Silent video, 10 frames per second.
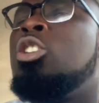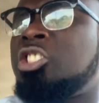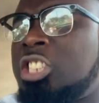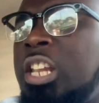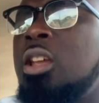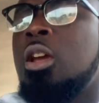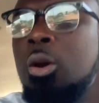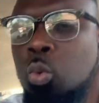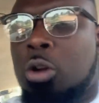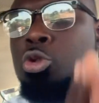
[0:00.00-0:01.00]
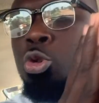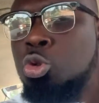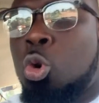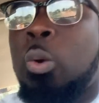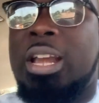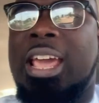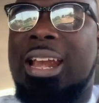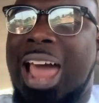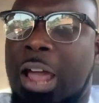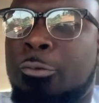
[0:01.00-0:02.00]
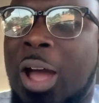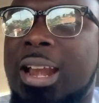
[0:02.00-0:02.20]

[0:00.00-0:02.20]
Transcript: or she want to do with her life